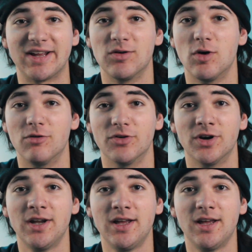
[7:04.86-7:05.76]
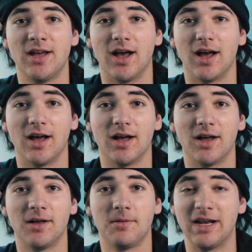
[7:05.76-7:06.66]
go over
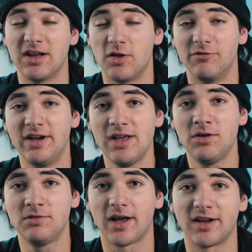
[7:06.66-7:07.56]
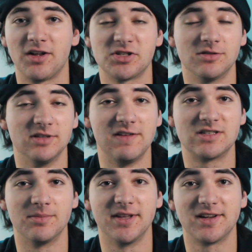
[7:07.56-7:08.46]
in another video. I can also leave
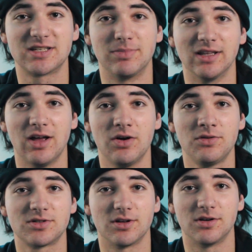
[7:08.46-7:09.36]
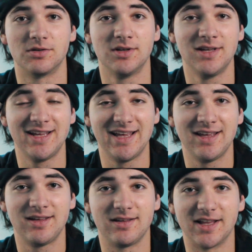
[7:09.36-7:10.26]
some links below, so
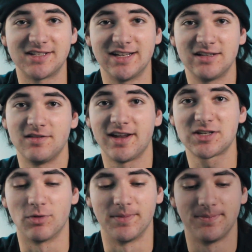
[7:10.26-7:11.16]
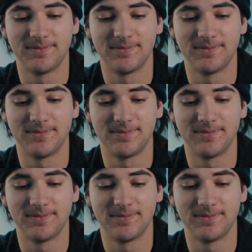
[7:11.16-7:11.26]
let's get into the next one.